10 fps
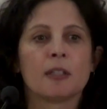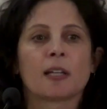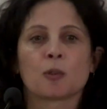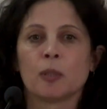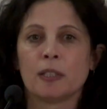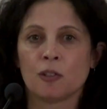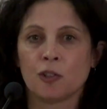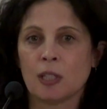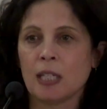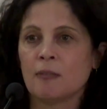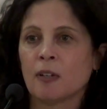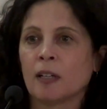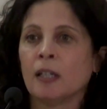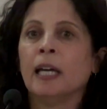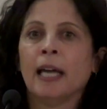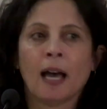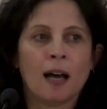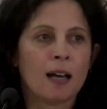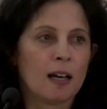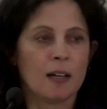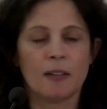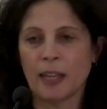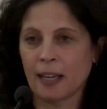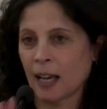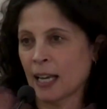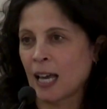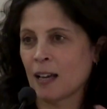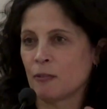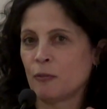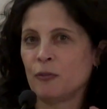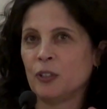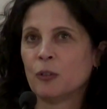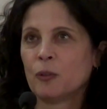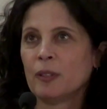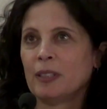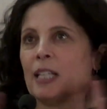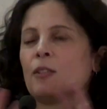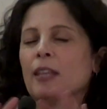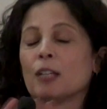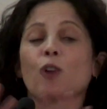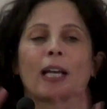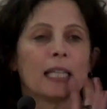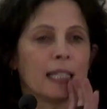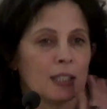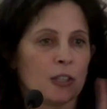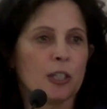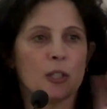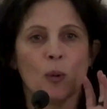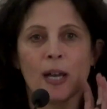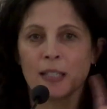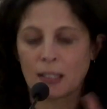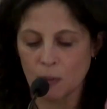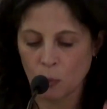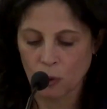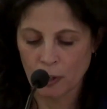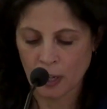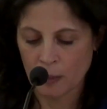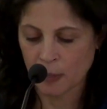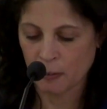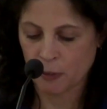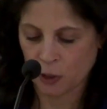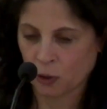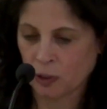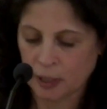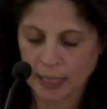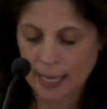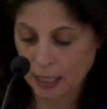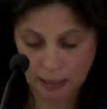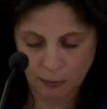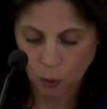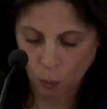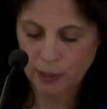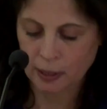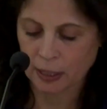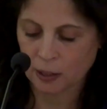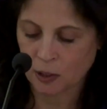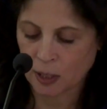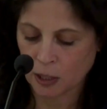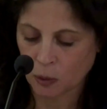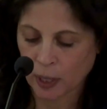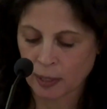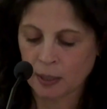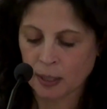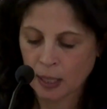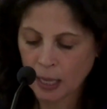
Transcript: The next one is in Geneva. They kind of have, they try to link it to the UN, give it more official status, even though it wasn't linked to the UN.